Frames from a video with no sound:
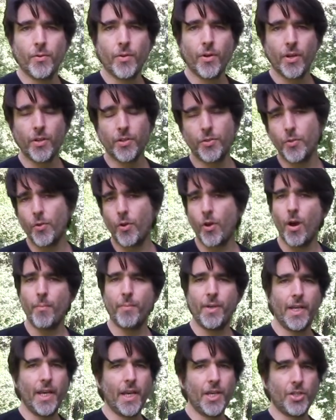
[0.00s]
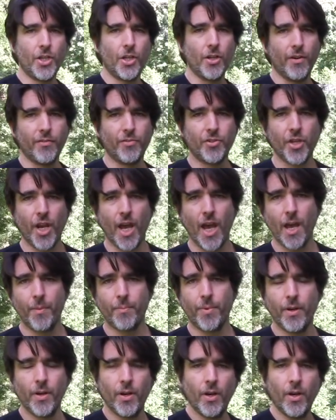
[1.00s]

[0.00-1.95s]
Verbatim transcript: We're going to do a combination of jab,